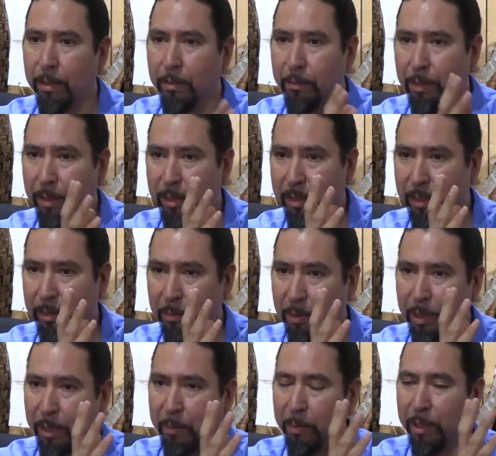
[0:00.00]

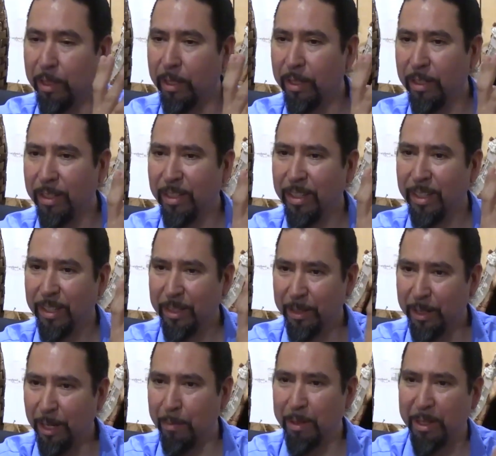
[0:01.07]
where you
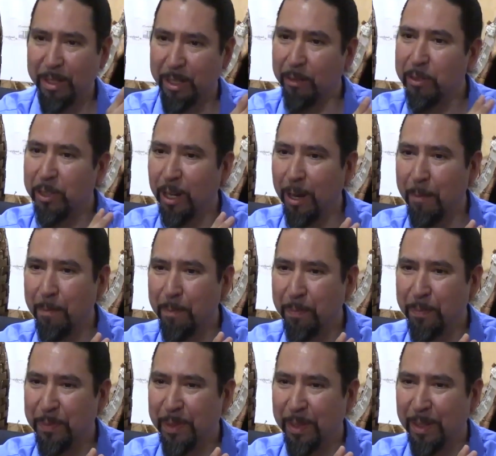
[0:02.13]
come in the gift shop,
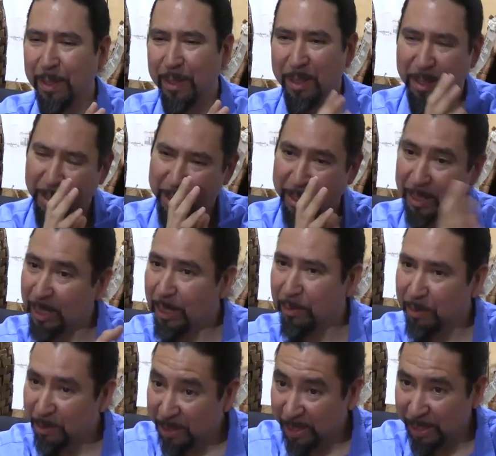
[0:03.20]
and you leave
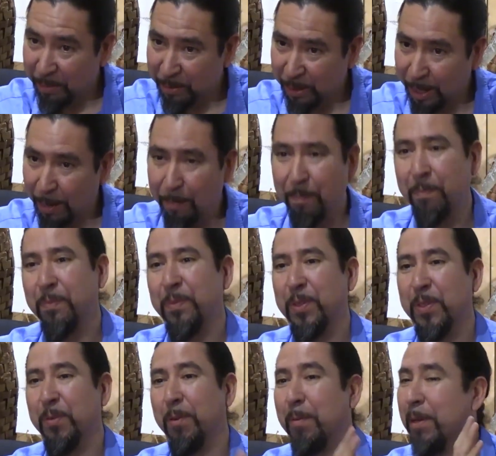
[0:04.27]
through the gift shop.
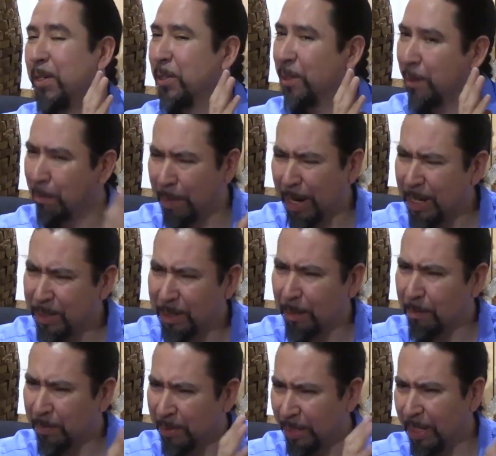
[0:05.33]
So we make sure you buy
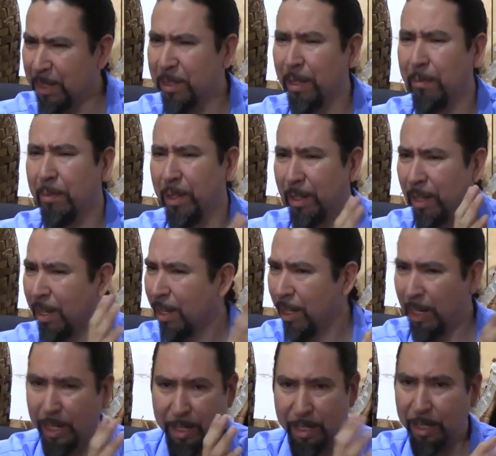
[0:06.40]
something, take something,
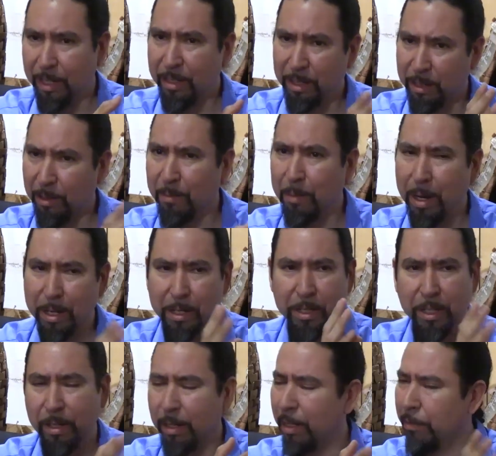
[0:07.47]
and
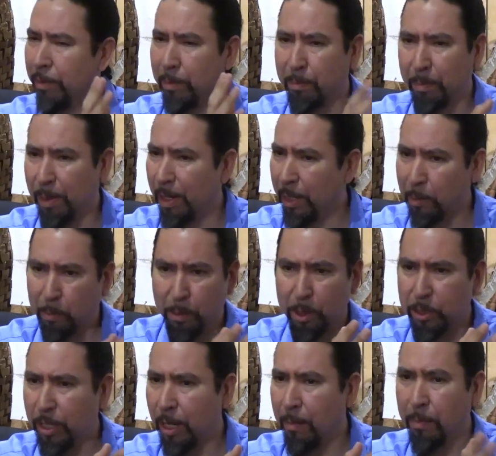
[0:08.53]
monetary, if you're buying a
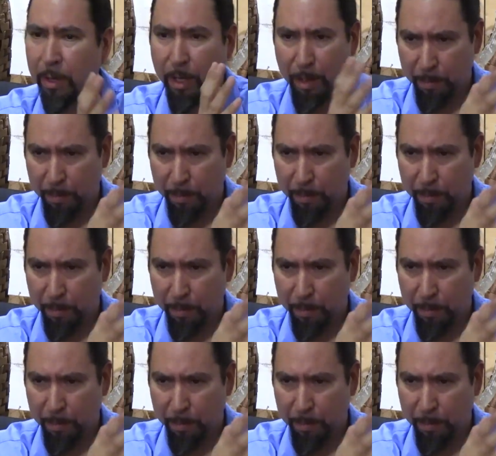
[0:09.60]
workshop,